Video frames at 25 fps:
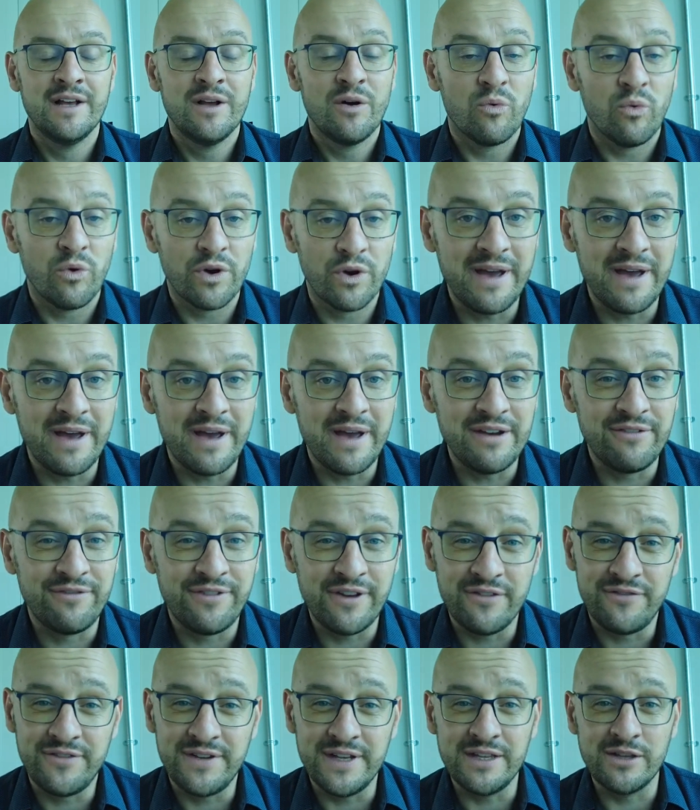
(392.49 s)
One of them made
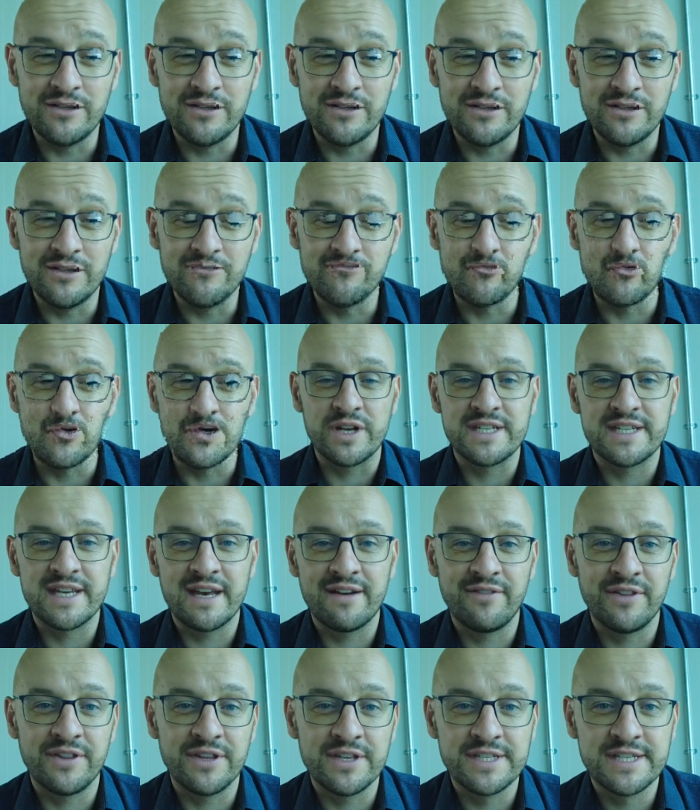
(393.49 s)
47 into
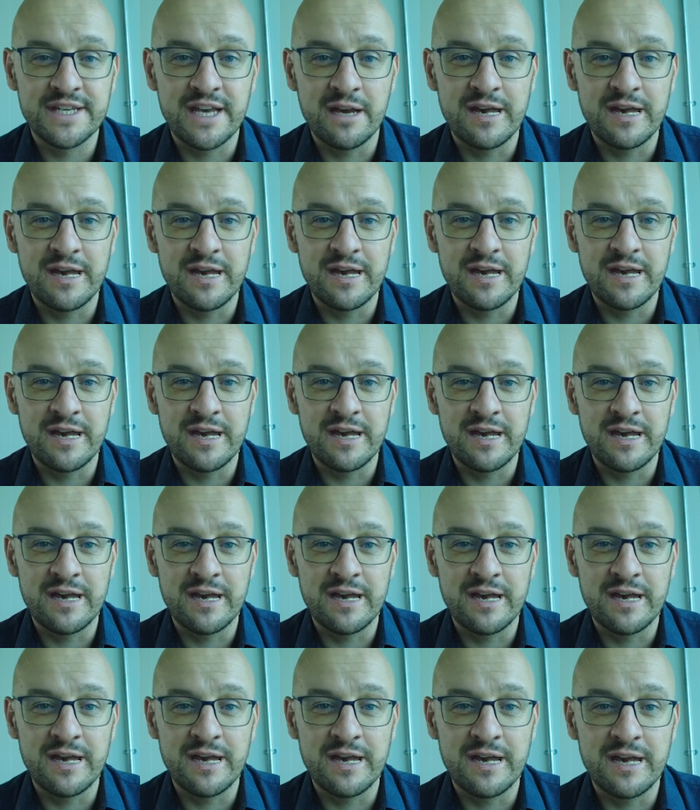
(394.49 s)
the game. The
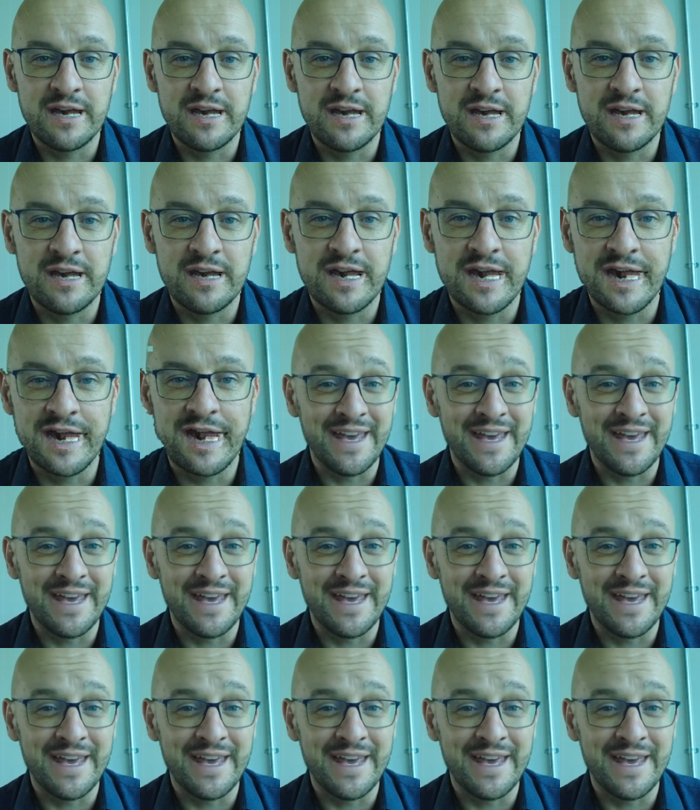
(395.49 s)
big problem